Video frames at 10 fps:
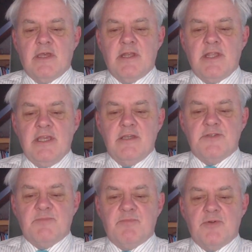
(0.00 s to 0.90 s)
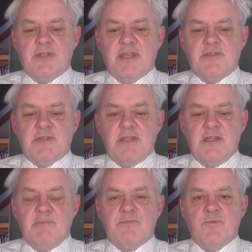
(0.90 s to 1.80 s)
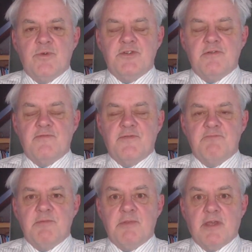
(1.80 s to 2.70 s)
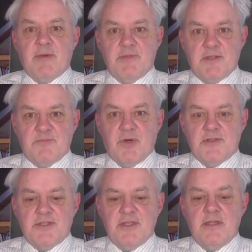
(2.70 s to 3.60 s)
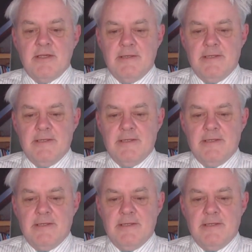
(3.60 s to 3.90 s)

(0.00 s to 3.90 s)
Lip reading: and he has put together a team which have come up with this policy.